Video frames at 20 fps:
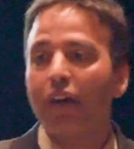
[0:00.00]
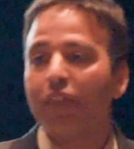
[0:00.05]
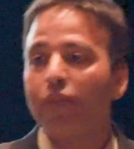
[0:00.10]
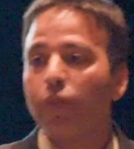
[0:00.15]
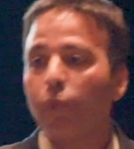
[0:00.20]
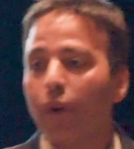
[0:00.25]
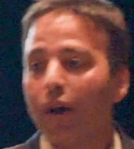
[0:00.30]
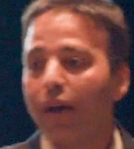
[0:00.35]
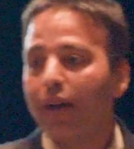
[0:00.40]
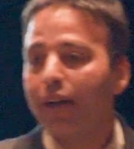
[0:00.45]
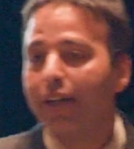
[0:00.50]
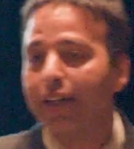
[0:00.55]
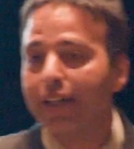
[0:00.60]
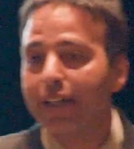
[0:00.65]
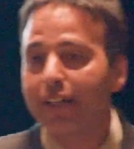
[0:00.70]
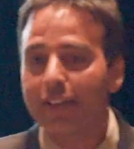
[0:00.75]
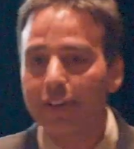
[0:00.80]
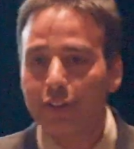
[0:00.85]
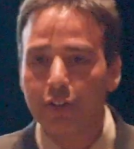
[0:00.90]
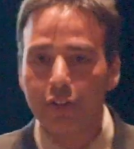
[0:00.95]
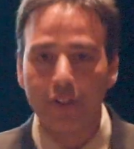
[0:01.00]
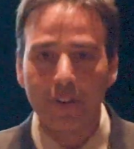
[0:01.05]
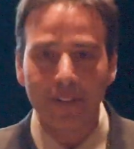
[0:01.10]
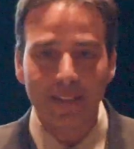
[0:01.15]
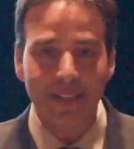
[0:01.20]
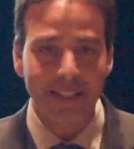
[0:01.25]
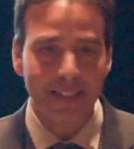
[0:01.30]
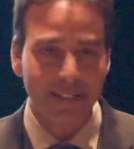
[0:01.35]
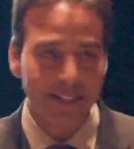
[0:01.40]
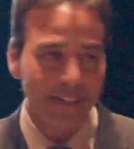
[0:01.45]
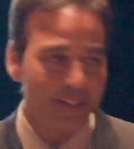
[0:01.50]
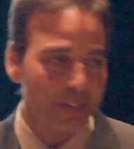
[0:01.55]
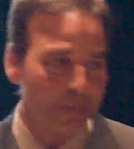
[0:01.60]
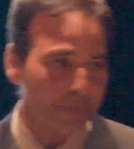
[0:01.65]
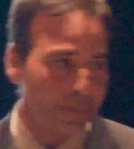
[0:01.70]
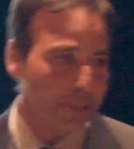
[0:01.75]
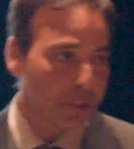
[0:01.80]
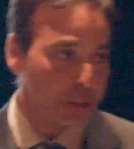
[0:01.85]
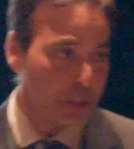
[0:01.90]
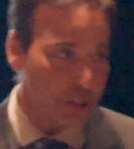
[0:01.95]
of what a good stress
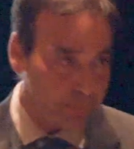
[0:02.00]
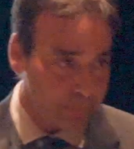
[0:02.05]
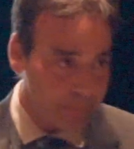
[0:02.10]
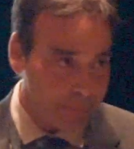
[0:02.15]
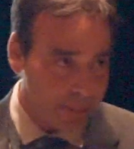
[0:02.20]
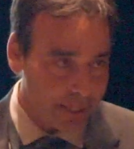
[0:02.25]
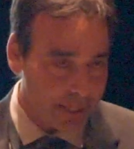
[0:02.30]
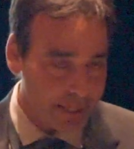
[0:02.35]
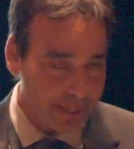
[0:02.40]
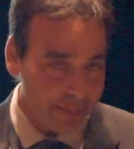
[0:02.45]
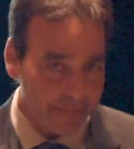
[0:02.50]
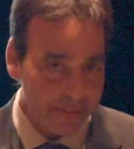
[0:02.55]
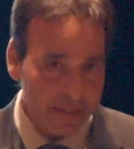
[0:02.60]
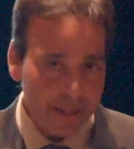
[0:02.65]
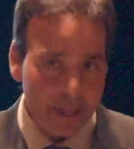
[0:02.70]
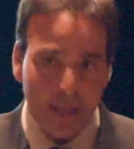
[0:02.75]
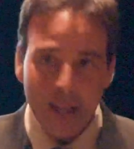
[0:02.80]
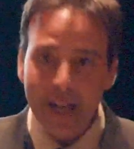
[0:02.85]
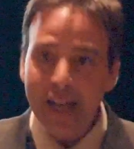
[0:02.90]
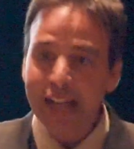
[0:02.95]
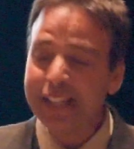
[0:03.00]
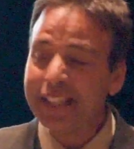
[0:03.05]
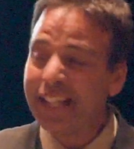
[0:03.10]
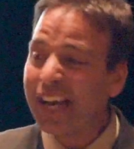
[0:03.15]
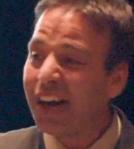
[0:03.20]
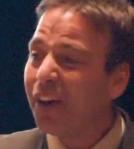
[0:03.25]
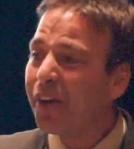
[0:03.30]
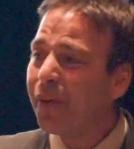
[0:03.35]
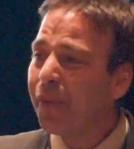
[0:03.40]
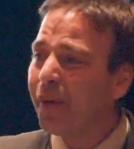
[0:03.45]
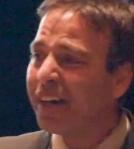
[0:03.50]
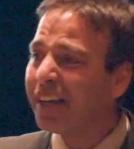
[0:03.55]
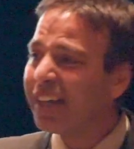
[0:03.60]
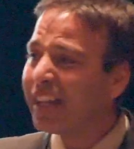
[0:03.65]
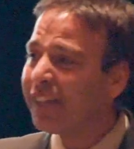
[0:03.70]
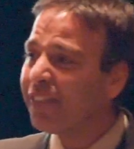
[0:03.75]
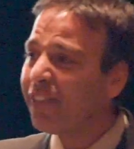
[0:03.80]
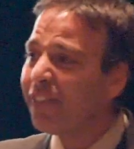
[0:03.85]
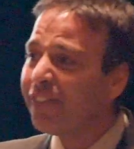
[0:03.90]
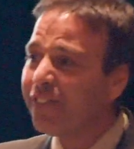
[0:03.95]
system should be. And now I want
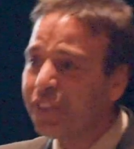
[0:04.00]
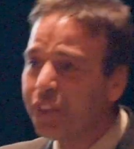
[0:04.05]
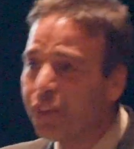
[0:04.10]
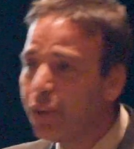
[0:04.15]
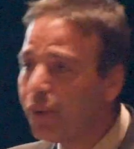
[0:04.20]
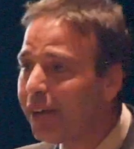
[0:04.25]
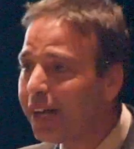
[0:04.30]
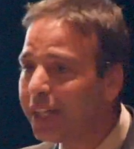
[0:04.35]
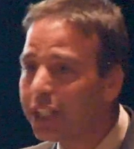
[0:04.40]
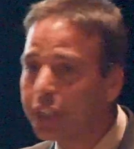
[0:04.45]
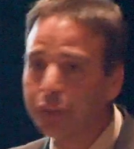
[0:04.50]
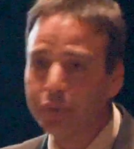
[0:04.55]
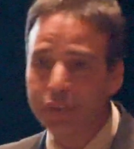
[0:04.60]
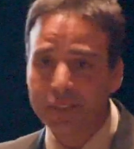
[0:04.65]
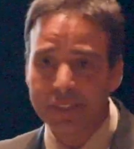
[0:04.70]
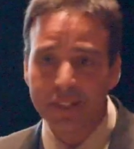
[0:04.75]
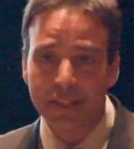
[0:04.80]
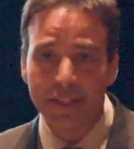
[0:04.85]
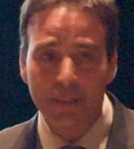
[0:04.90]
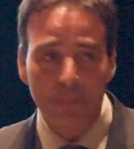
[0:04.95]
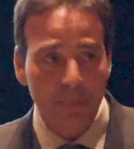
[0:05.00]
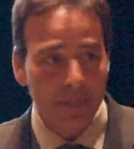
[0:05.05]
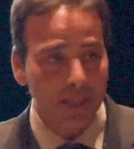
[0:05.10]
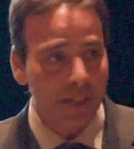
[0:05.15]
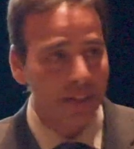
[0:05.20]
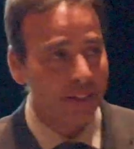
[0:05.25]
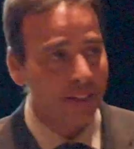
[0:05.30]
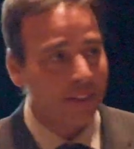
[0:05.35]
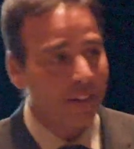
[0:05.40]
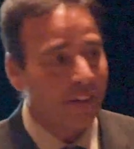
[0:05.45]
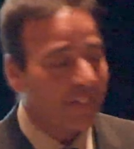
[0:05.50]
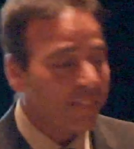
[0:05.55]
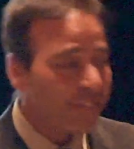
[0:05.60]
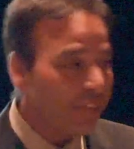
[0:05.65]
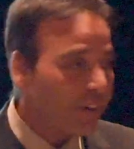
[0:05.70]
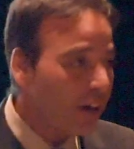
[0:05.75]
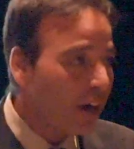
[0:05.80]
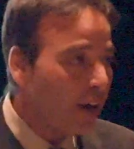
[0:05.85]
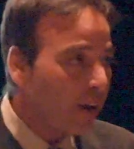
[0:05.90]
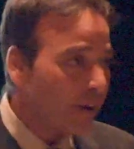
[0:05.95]
to give a few extra tips
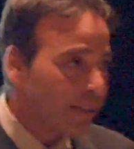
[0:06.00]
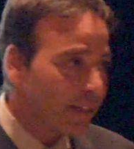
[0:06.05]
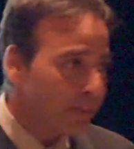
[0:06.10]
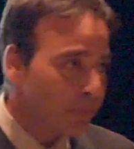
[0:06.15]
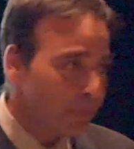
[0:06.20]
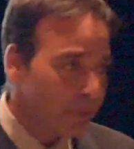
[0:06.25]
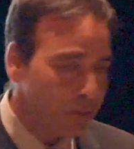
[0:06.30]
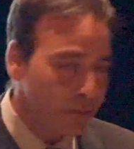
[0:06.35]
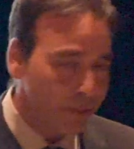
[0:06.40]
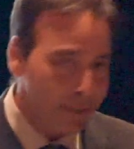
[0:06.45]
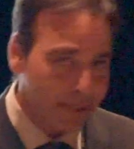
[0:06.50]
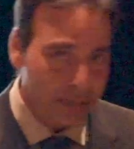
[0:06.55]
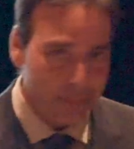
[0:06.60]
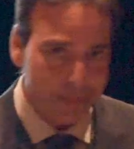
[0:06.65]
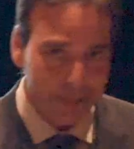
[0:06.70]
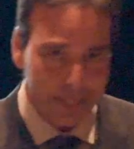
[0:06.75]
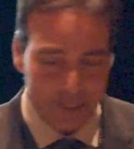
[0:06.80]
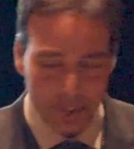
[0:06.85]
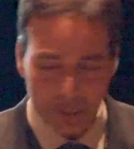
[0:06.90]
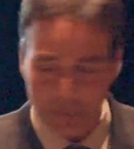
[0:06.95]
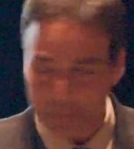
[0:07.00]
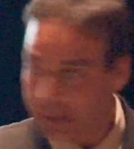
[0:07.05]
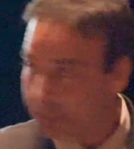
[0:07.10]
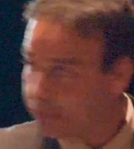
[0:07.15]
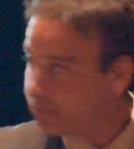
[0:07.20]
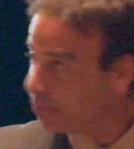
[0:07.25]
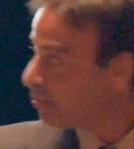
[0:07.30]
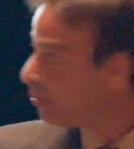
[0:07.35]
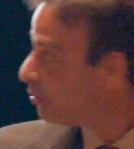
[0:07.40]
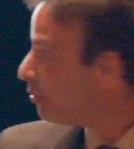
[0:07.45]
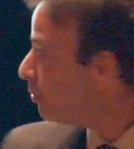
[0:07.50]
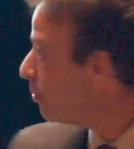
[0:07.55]
for awesome stress management.